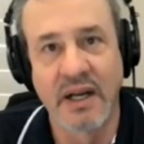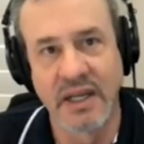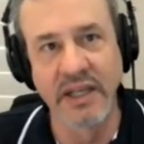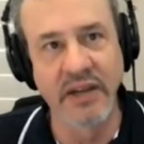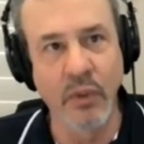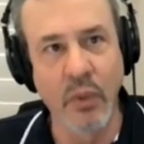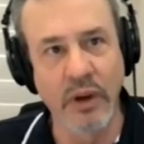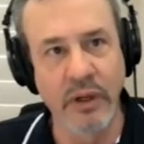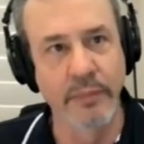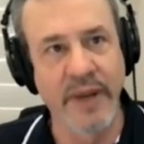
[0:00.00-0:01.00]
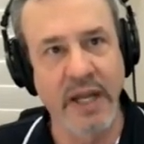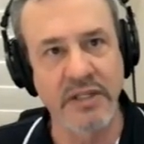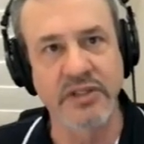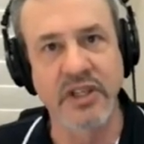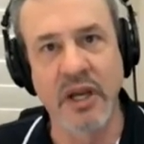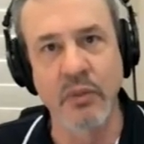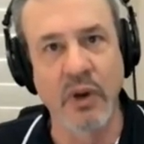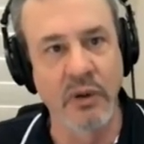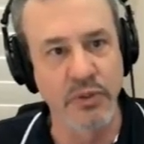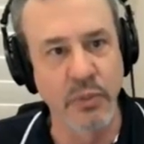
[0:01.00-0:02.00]
never wanted a pastime
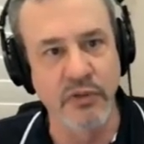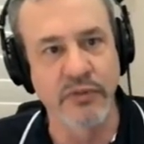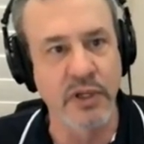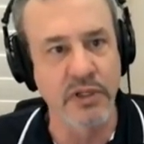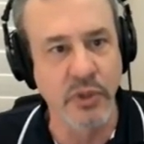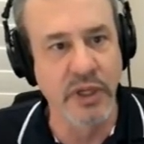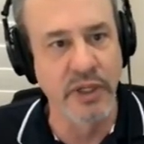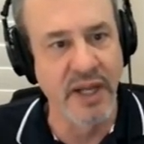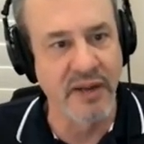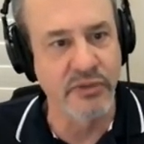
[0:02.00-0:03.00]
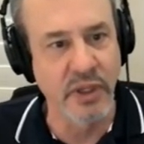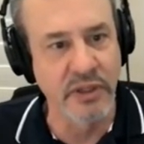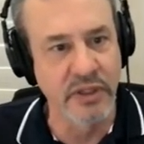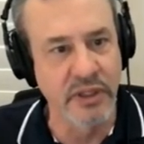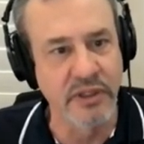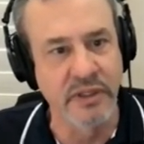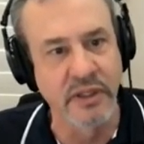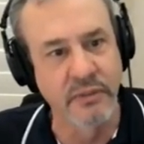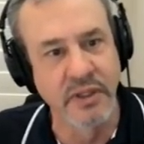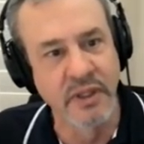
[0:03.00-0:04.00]
where I was more frustrated after I did it
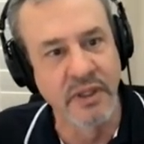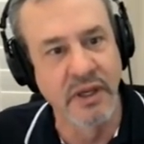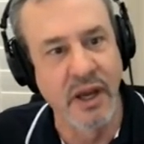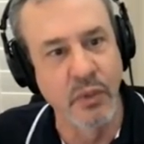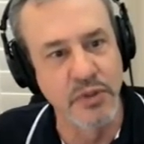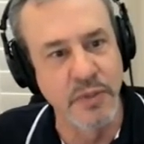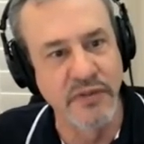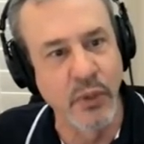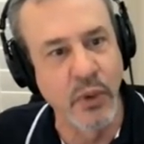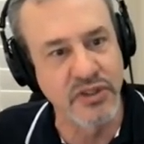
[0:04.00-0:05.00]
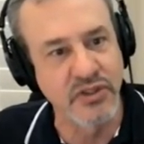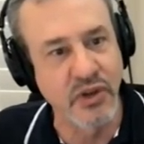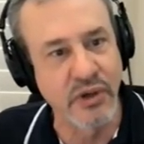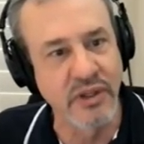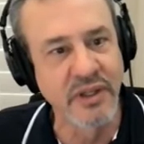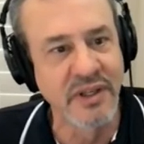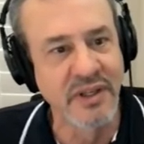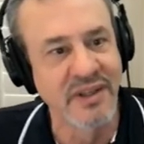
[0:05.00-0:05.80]
than I was before I started.